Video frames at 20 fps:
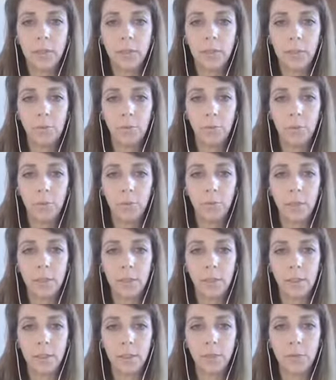different
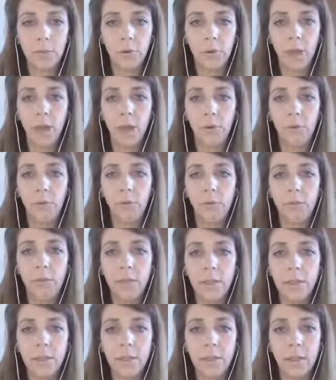pins for
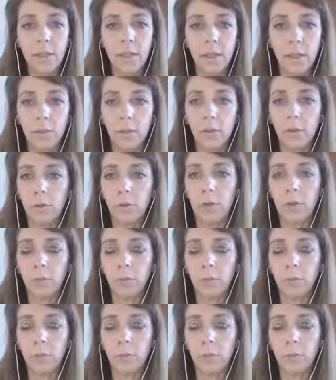every single